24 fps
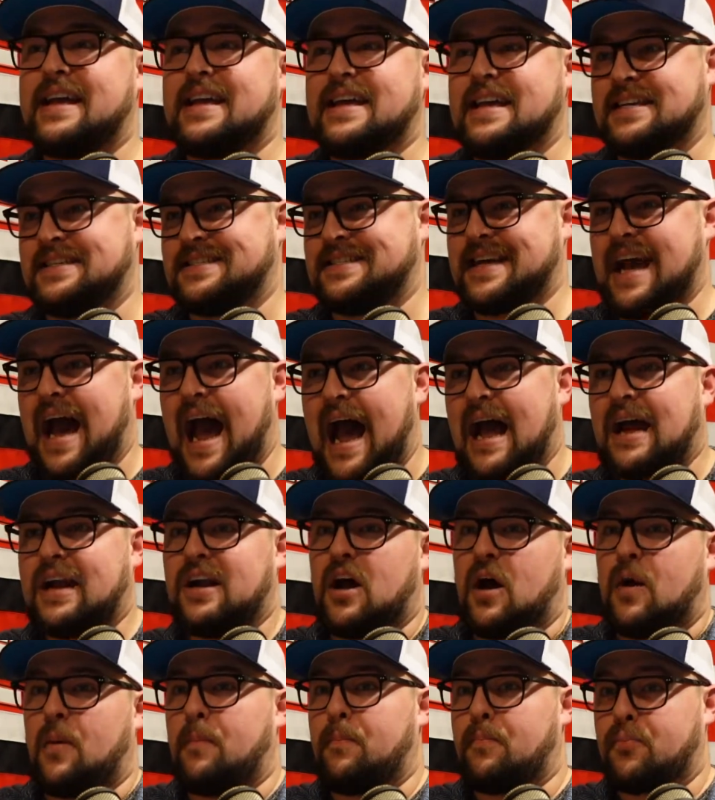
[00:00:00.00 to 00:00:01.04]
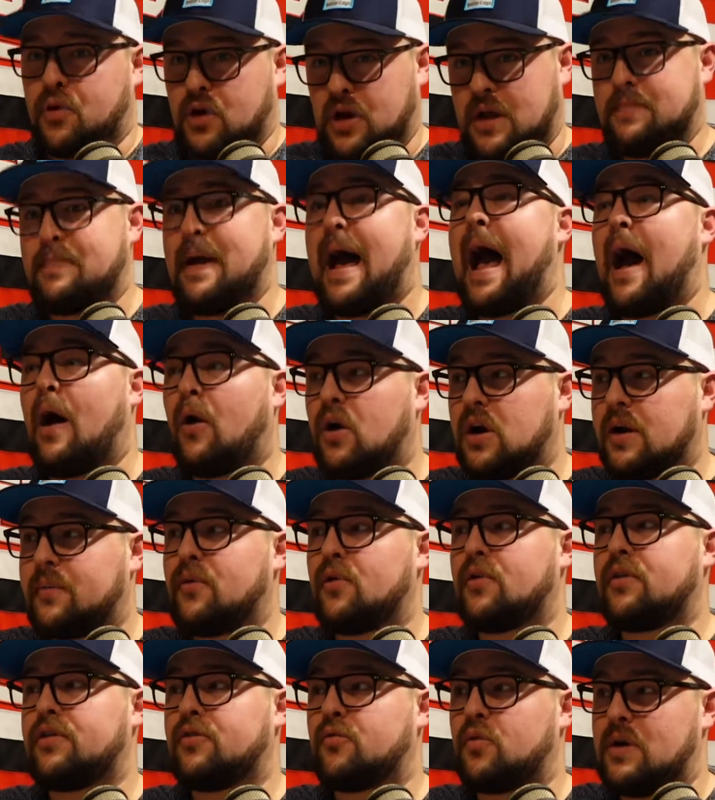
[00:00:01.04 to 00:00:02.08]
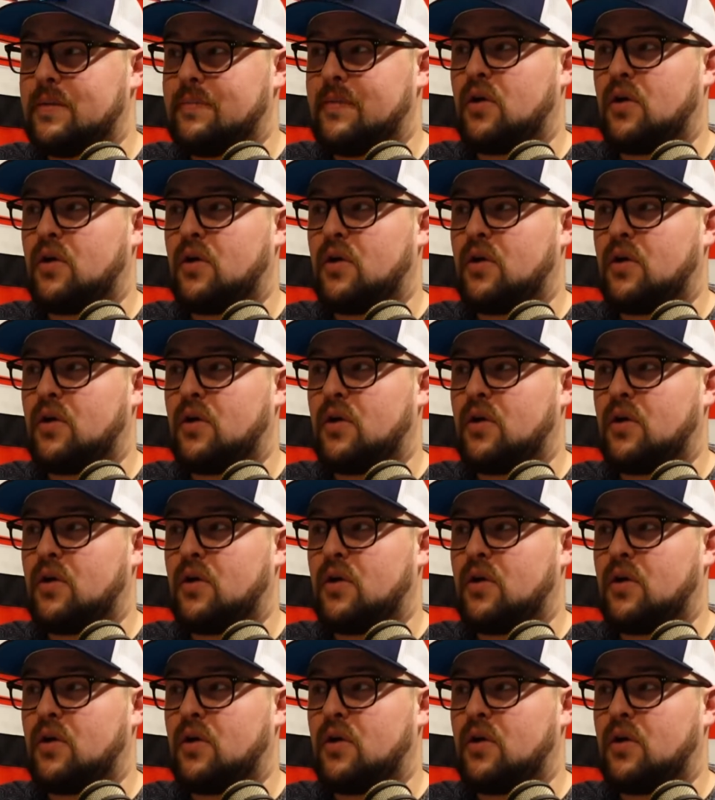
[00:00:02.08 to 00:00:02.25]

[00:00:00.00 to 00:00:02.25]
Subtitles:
He's got a pretty palatable $3